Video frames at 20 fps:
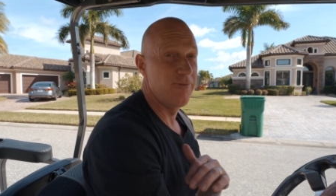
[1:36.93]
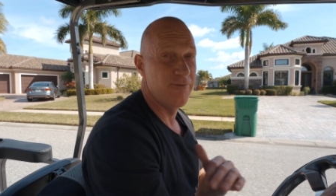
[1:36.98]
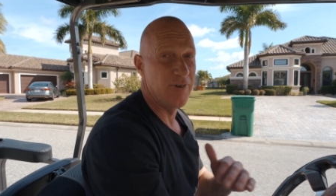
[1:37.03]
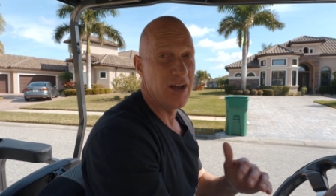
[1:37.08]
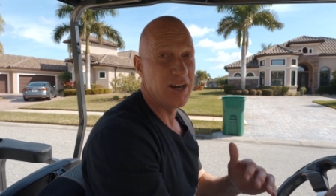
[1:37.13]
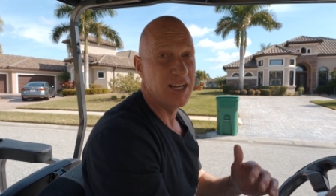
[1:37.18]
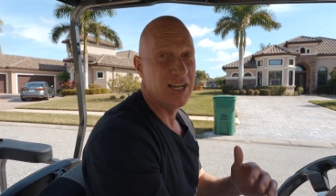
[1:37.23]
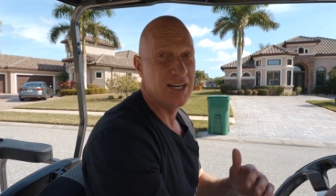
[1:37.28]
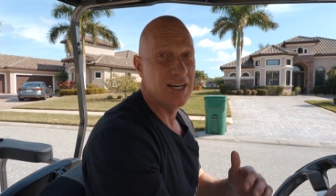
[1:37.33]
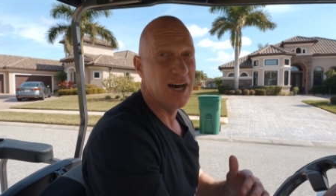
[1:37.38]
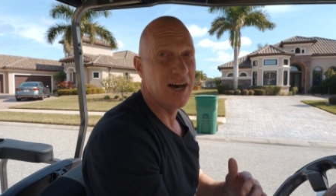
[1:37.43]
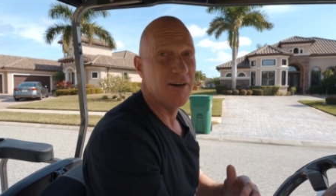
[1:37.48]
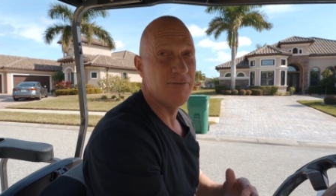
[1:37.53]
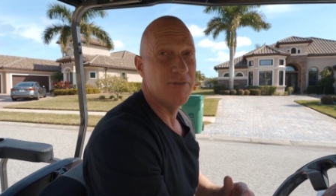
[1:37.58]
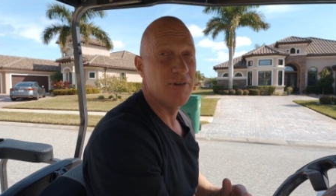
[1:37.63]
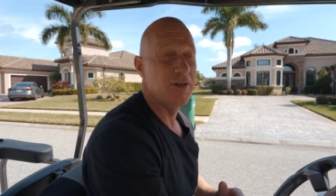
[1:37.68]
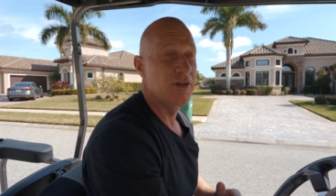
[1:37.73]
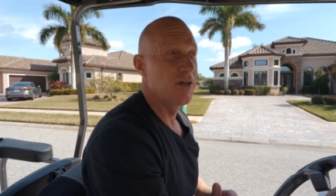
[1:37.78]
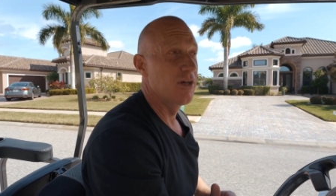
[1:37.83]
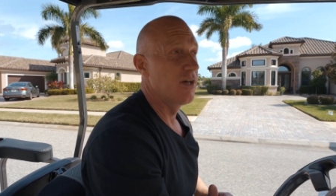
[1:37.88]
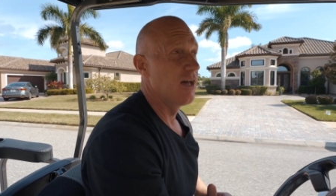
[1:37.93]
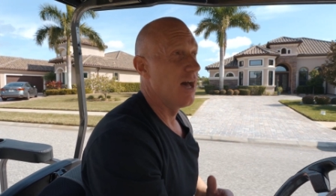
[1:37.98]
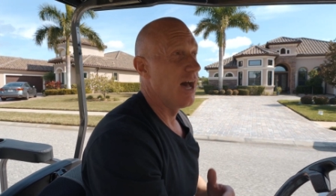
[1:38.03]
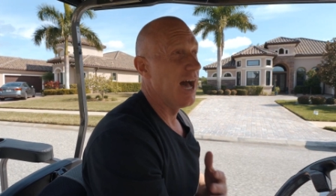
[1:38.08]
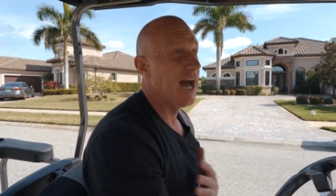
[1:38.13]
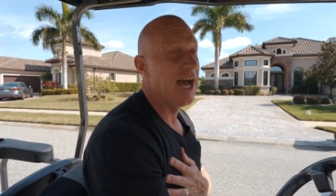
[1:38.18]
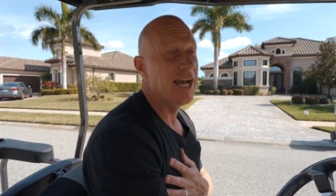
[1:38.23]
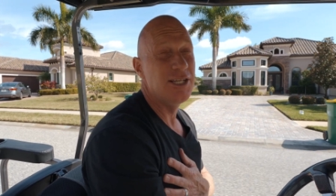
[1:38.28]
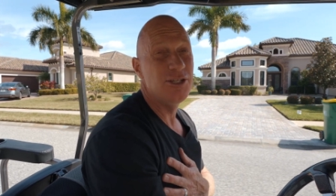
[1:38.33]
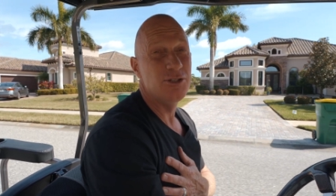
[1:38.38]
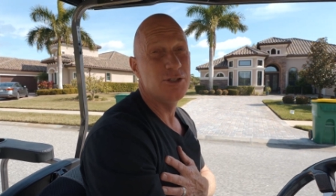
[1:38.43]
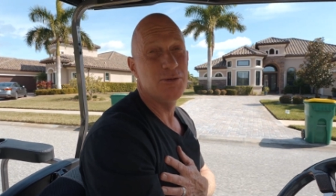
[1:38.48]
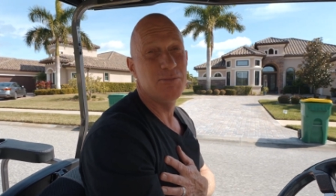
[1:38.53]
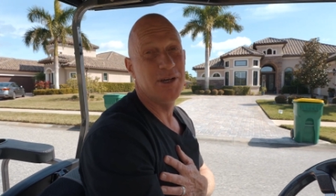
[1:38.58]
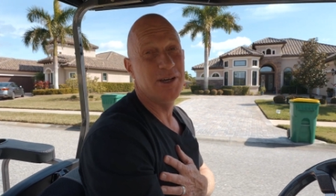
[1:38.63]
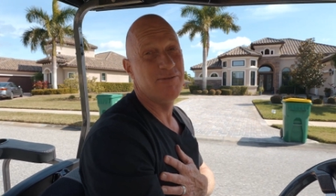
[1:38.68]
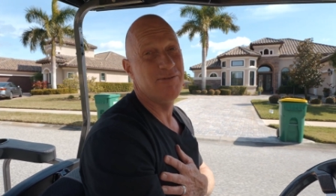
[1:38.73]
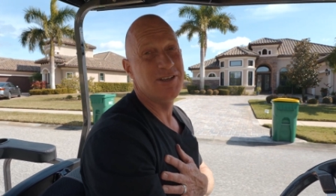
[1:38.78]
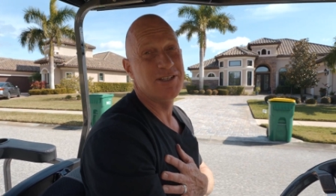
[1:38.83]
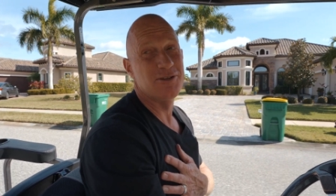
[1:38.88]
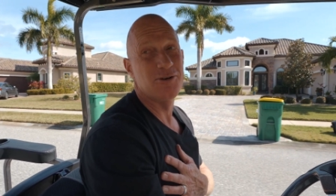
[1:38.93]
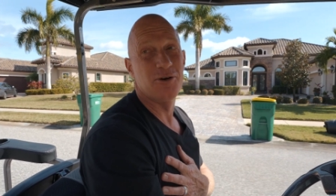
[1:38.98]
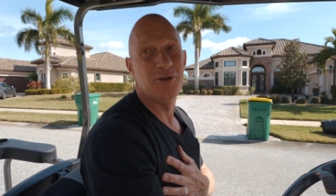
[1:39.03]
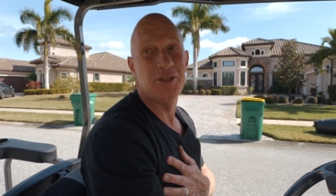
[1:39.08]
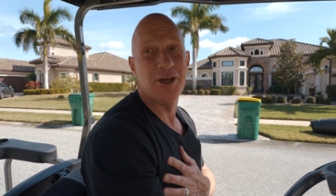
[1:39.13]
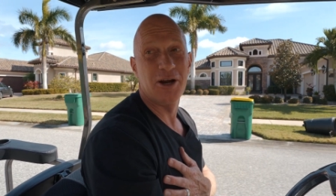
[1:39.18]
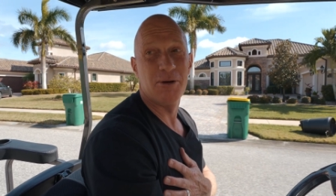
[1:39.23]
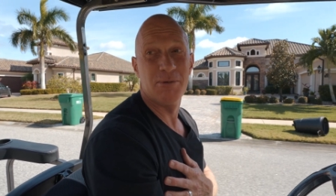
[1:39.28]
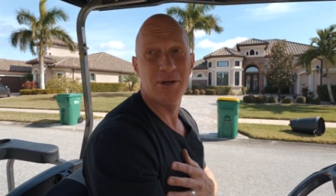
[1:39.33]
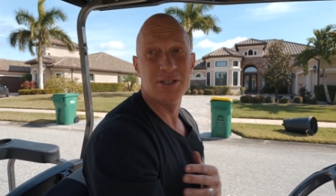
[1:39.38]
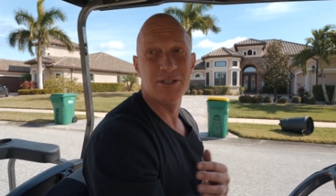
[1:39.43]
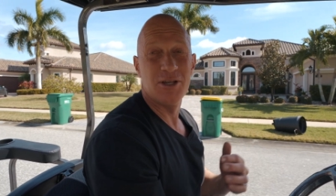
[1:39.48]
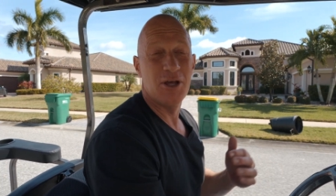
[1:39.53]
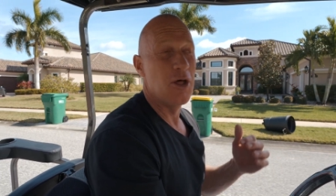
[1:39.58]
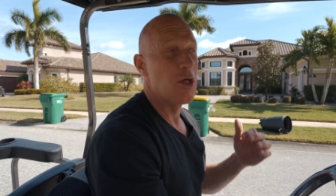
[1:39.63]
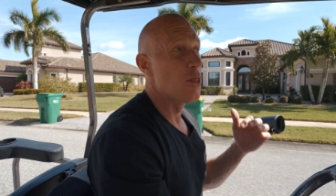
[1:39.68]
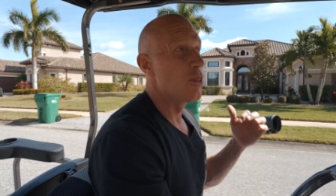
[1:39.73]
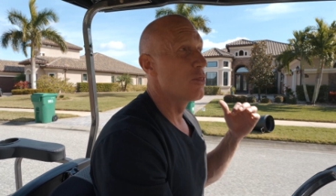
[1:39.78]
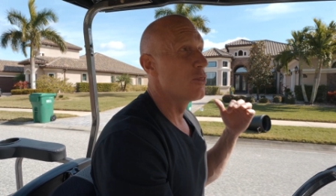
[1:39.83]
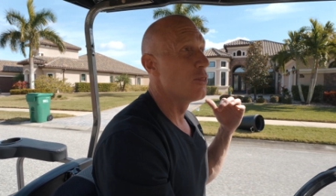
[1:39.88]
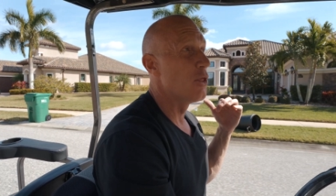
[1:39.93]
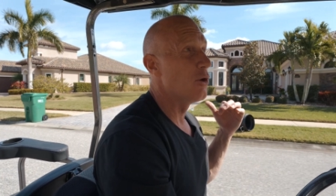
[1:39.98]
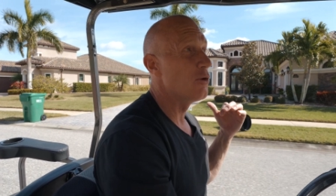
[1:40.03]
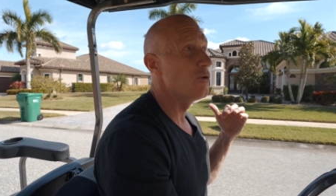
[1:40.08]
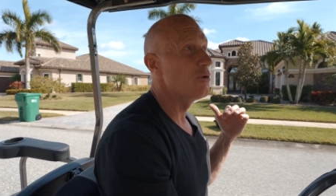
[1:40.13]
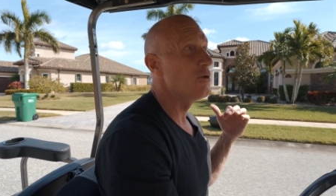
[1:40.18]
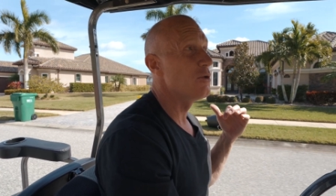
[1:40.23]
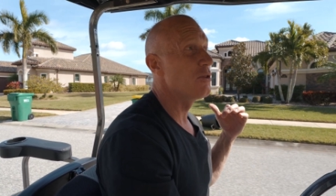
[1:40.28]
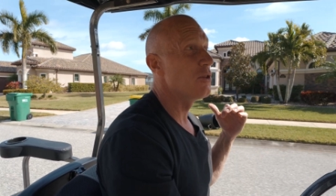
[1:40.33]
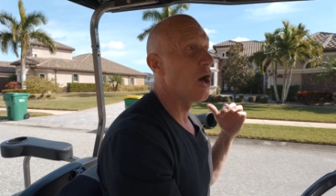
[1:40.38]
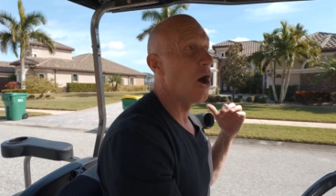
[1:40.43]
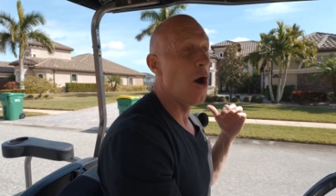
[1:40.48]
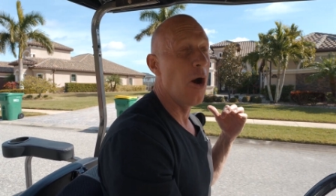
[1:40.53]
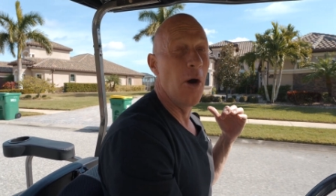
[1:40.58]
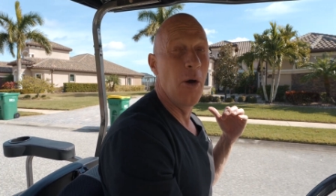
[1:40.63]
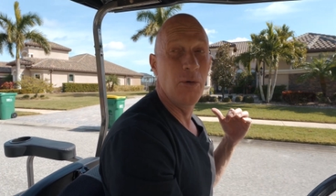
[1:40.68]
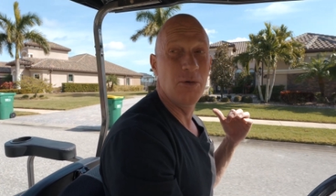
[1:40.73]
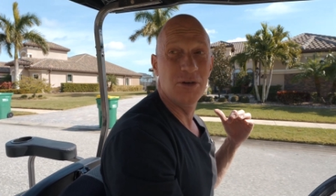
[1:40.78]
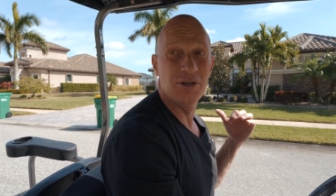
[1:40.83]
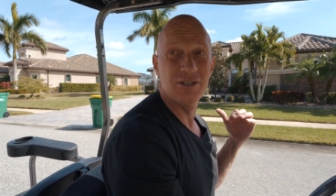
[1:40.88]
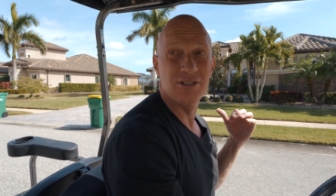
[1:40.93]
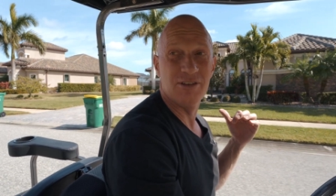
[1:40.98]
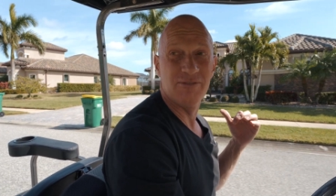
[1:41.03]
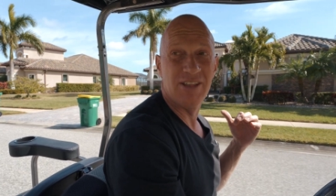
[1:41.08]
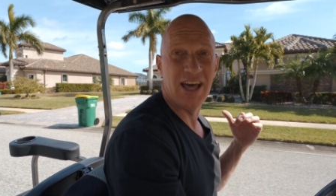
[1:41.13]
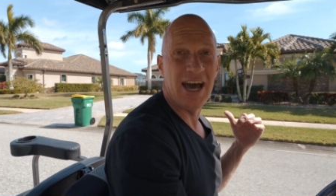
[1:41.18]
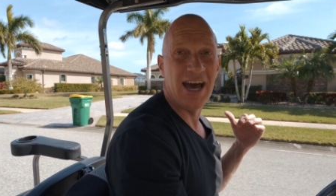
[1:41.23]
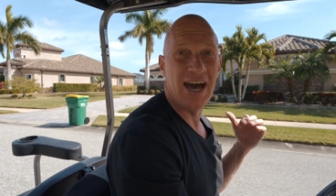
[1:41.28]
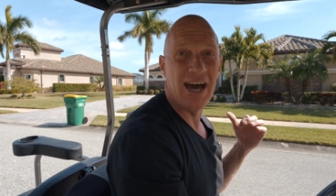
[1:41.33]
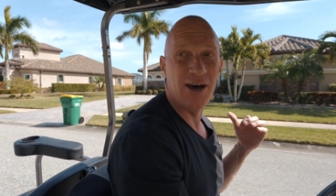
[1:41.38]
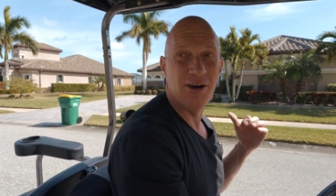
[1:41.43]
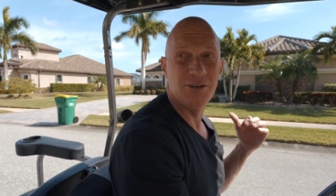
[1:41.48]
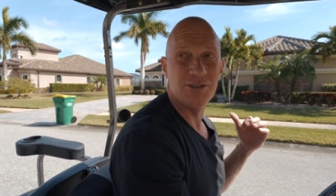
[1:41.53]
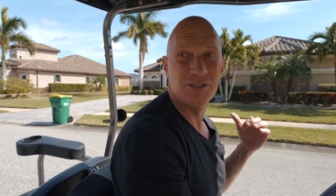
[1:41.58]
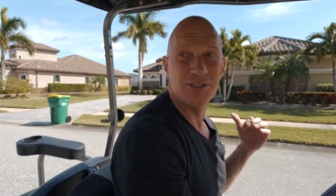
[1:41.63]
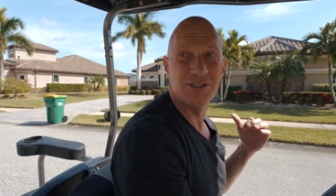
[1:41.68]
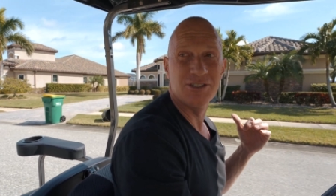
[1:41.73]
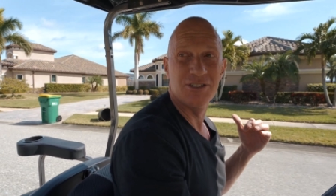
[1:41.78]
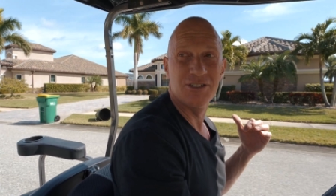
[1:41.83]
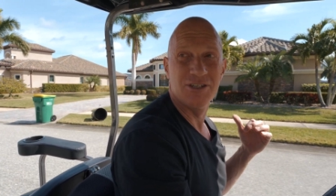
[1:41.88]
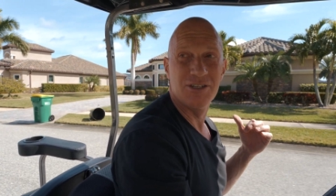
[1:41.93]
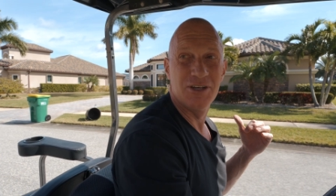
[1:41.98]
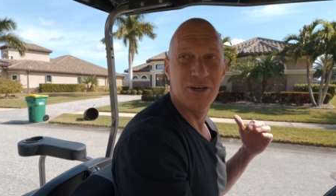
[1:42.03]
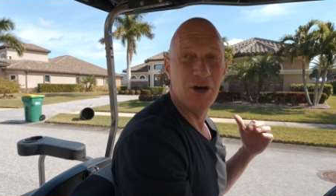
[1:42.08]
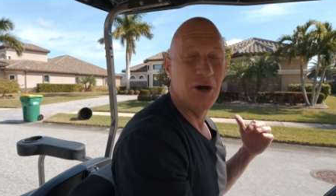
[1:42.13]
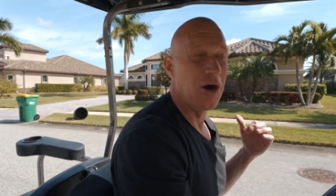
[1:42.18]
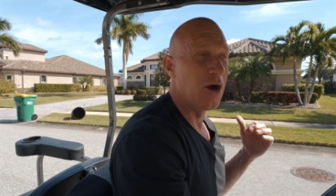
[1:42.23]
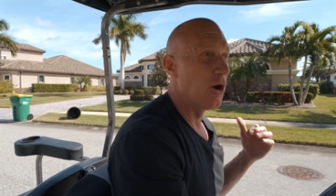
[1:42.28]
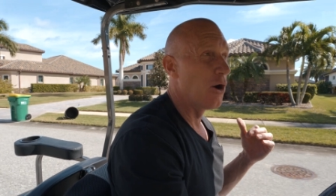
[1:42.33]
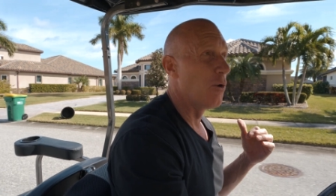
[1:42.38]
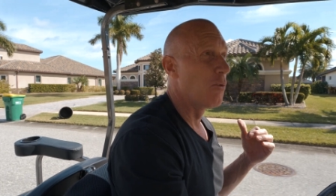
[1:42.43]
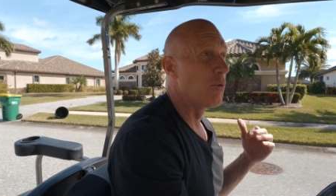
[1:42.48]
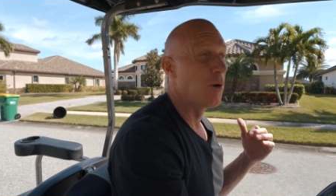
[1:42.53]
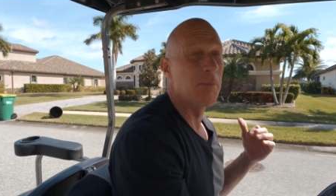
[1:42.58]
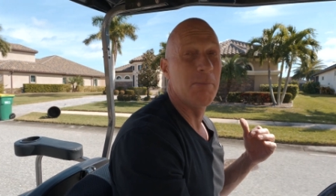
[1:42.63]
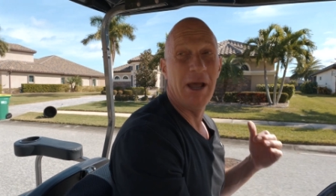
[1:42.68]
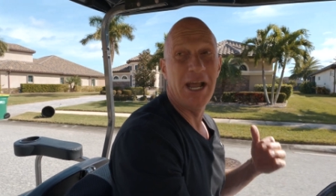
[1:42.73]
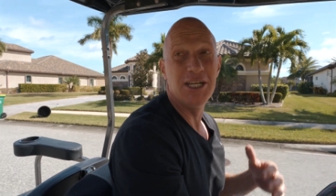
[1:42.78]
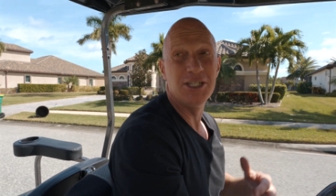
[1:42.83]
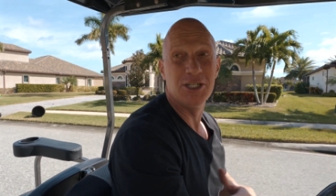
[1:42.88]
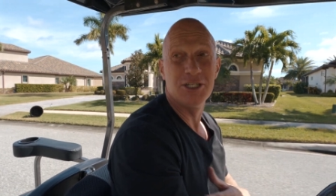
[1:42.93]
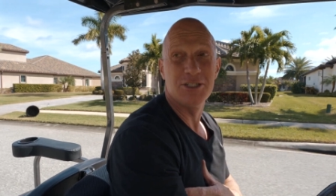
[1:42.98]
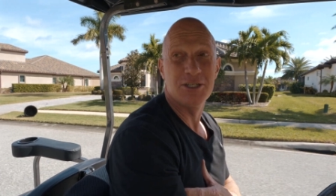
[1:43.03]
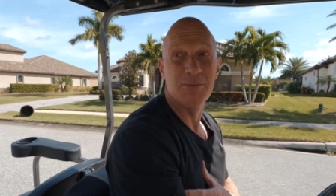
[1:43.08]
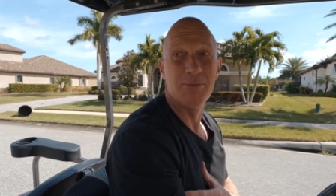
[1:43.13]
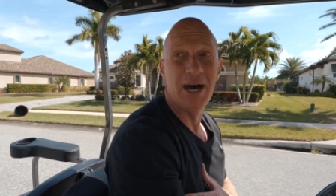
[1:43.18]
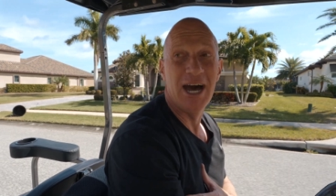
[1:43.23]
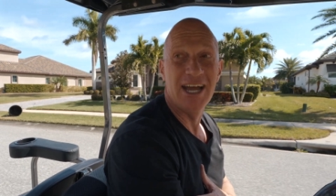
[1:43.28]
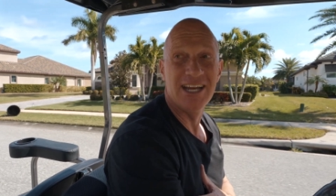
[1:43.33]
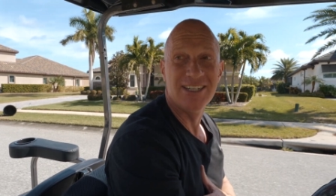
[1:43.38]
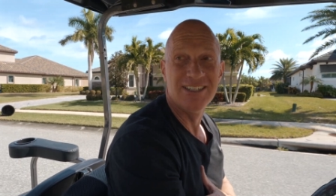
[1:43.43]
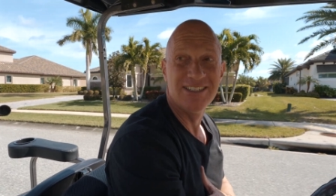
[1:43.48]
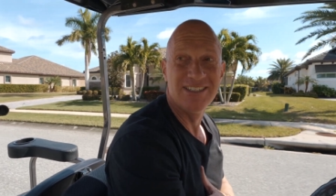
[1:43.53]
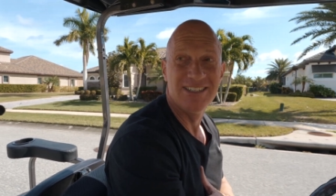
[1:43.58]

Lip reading: funny enough, I used to be a physical therapist. The owners of that house were patients of mine.